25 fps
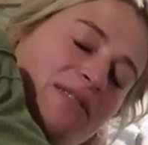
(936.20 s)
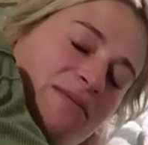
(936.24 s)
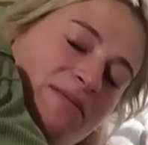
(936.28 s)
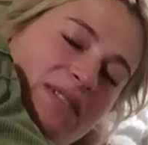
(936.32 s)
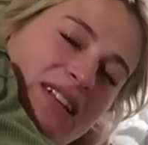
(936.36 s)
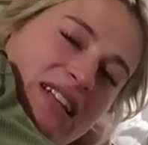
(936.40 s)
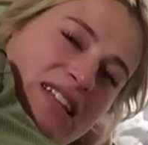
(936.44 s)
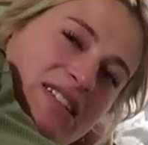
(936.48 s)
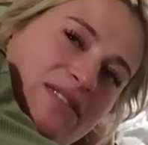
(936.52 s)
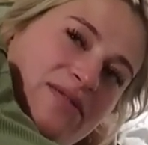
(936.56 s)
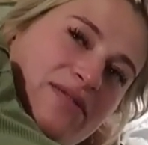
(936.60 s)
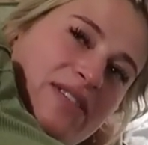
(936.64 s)
And we
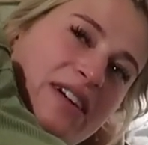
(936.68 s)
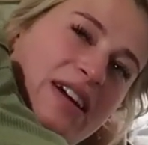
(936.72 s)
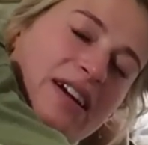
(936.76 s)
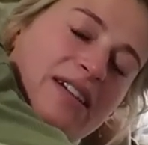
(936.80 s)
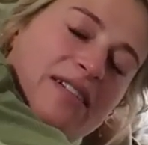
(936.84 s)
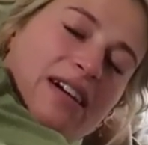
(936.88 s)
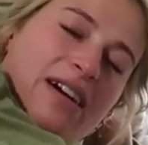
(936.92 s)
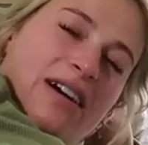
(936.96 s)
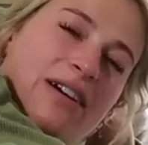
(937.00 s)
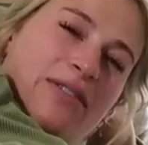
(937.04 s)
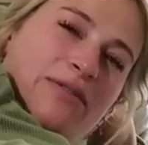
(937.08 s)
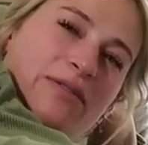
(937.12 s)
need to
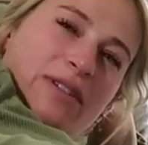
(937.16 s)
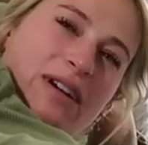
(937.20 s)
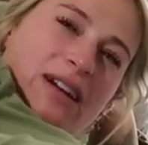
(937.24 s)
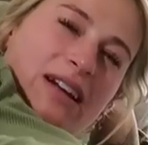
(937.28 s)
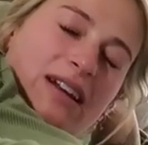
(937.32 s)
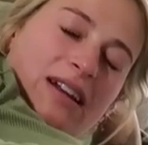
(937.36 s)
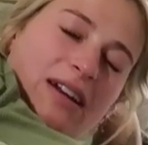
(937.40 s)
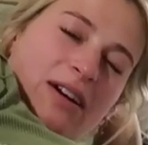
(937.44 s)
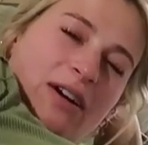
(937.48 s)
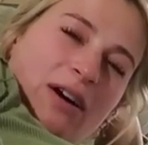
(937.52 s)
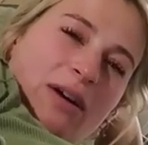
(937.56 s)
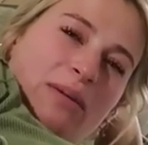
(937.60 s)
figure out if we're
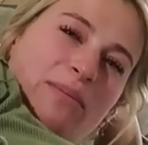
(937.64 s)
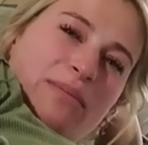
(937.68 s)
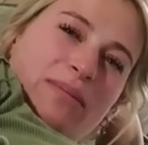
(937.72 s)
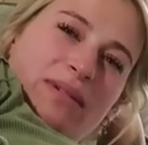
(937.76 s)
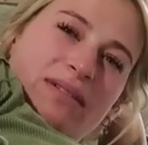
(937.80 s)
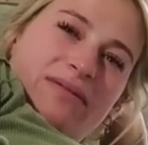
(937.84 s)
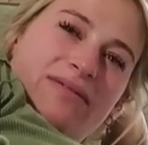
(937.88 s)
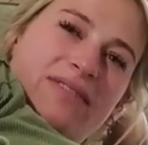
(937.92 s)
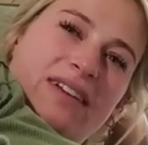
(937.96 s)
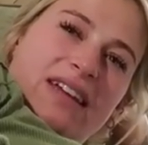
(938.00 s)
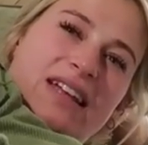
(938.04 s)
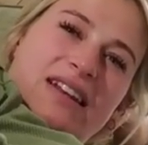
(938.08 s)
going to
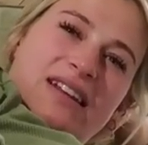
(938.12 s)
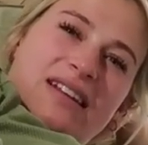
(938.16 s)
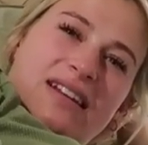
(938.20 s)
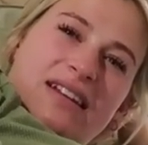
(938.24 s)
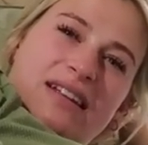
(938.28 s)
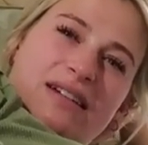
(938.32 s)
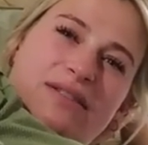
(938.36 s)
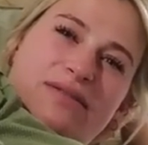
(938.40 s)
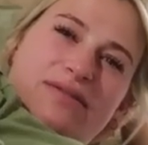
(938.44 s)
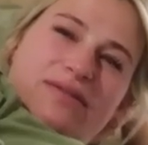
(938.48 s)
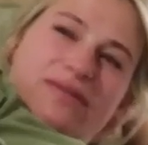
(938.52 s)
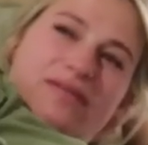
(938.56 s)
combi feed and
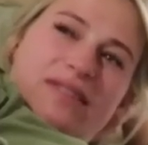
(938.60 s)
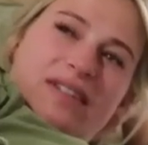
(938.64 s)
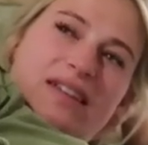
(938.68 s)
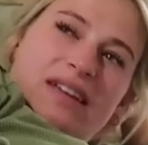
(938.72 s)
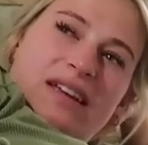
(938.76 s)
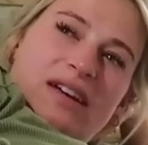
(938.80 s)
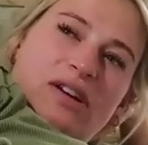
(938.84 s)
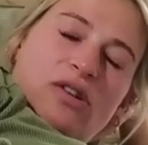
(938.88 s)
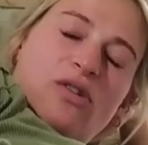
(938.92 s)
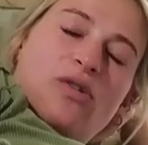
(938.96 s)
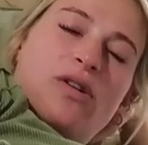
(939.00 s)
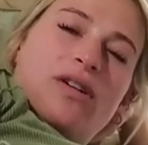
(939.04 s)
if,
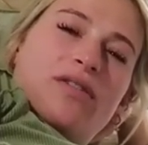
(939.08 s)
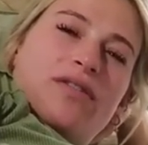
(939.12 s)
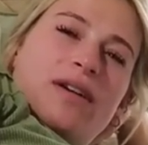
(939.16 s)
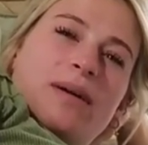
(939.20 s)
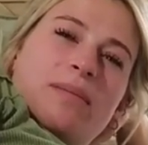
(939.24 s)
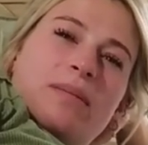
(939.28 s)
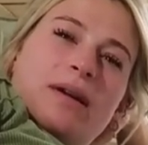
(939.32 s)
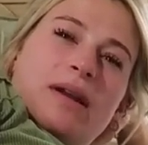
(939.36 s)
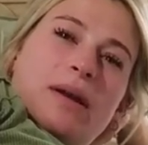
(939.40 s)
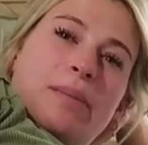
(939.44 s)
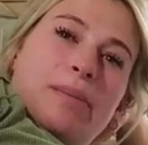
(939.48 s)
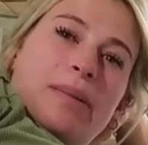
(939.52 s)
or if I'm
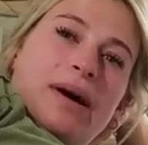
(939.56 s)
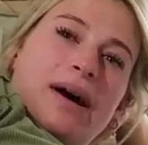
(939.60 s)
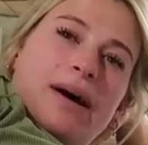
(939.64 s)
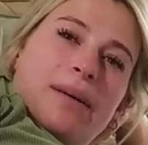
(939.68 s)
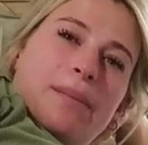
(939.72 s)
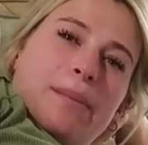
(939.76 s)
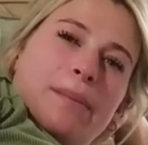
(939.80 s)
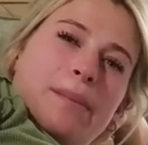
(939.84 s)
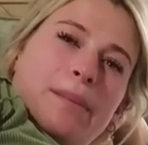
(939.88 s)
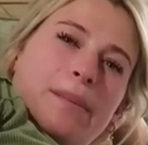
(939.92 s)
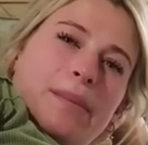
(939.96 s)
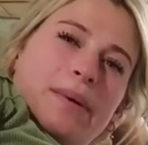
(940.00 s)
going to
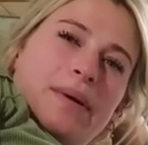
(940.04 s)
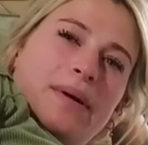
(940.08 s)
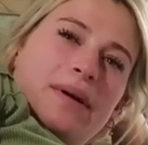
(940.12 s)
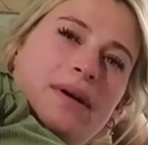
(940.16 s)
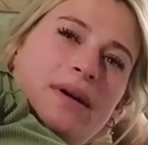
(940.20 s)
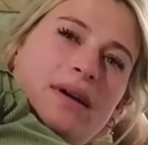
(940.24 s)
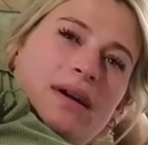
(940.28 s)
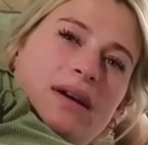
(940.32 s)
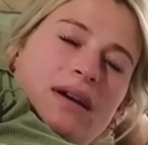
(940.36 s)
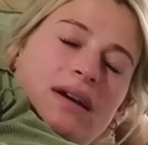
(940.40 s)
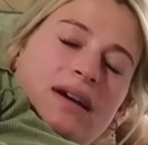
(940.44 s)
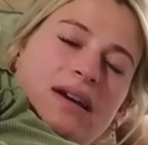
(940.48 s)
pump
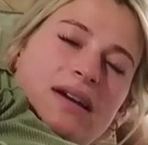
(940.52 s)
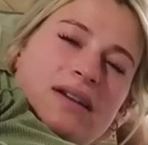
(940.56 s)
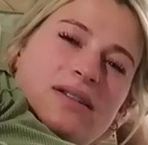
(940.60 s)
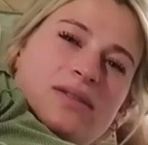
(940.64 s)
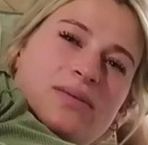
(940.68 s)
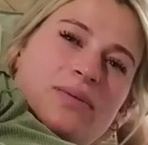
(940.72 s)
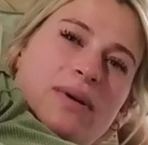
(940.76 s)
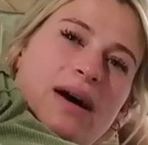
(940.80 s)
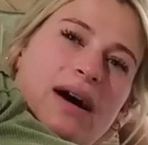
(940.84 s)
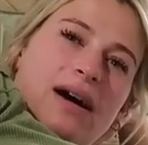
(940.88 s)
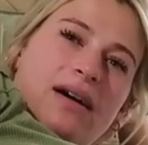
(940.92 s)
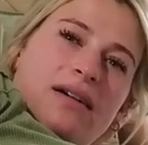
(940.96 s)
as
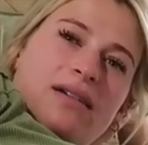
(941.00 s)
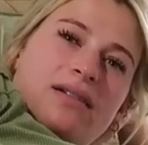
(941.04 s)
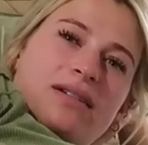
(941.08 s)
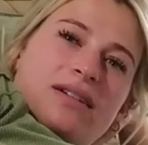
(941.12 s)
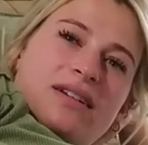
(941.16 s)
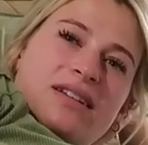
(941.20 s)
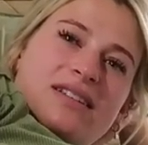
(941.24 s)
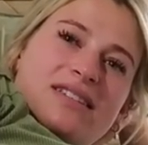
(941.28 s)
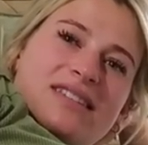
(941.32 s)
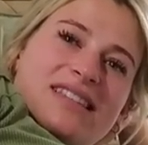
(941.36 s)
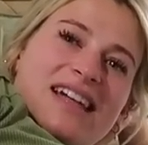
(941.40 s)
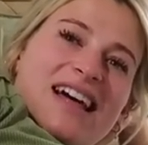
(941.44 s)
well,
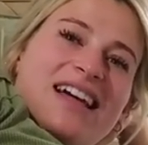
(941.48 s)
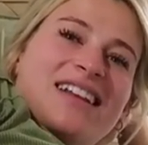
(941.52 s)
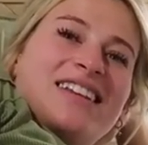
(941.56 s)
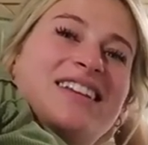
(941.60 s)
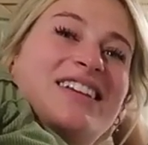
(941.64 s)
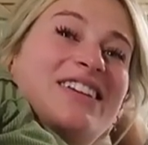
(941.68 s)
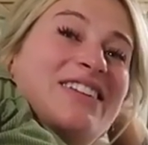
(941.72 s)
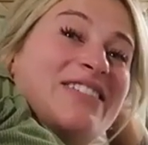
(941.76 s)
because then